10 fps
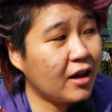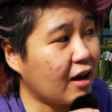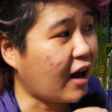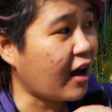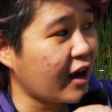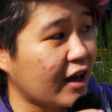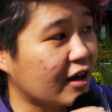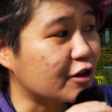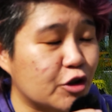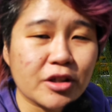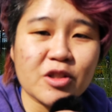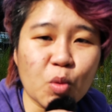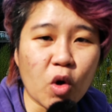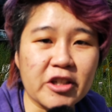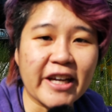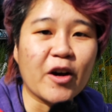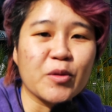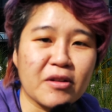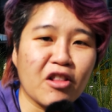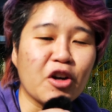I just worked out
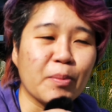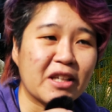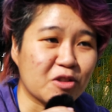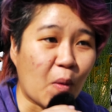a little bit,